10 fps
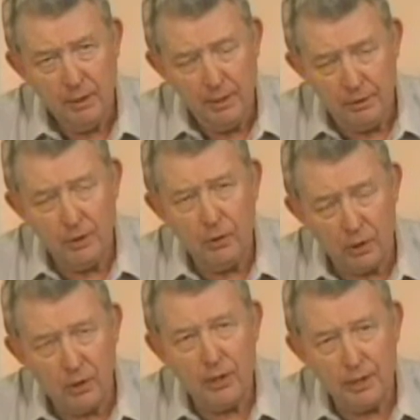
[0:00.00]
You know,
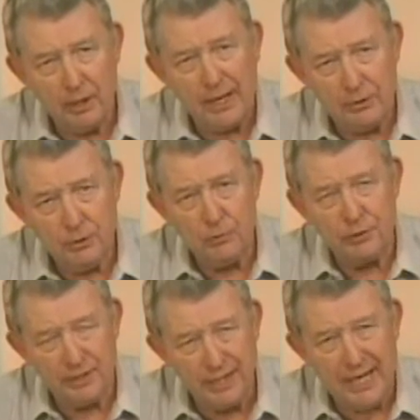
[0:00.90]
earlier I told
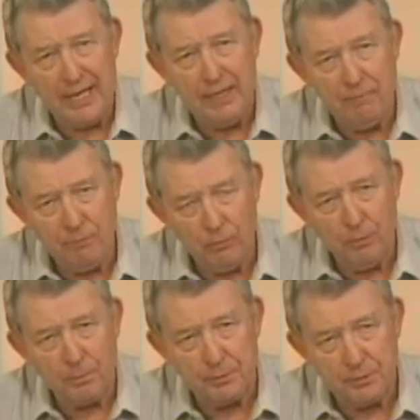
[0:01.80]
you
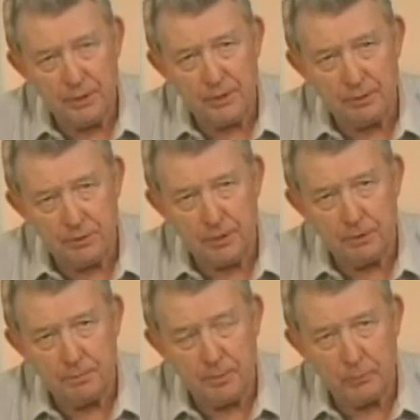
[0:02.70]
94% of
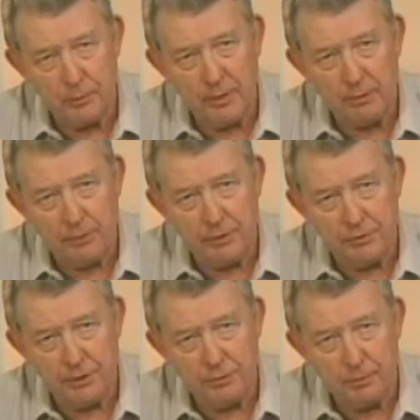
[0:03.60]
salespeople will not raise
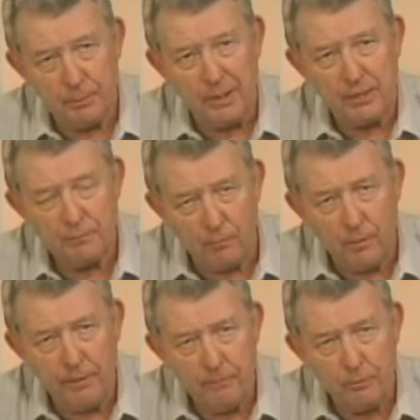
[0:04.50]
the issue of price.
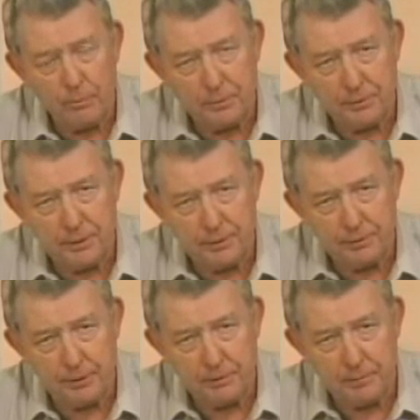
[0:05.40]
44% of
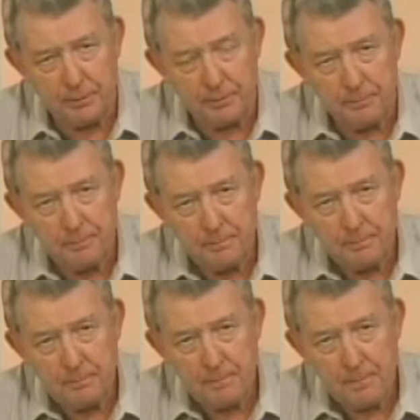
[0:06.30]
salespeople
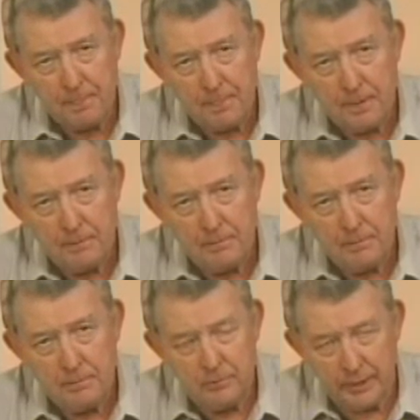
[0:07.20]

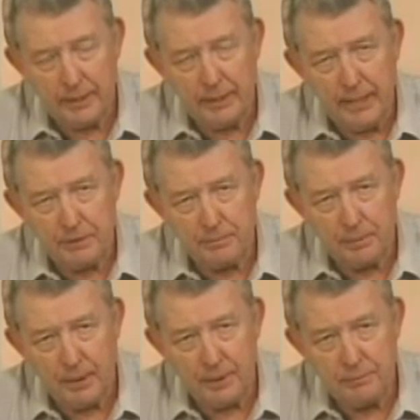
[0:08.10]
directly ask
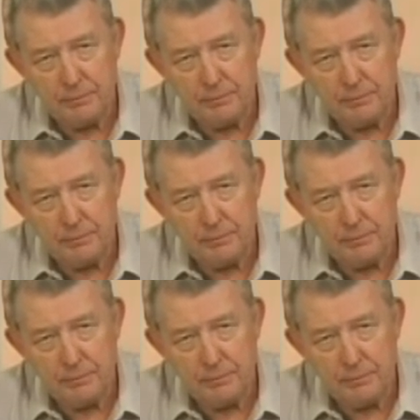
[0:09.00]
price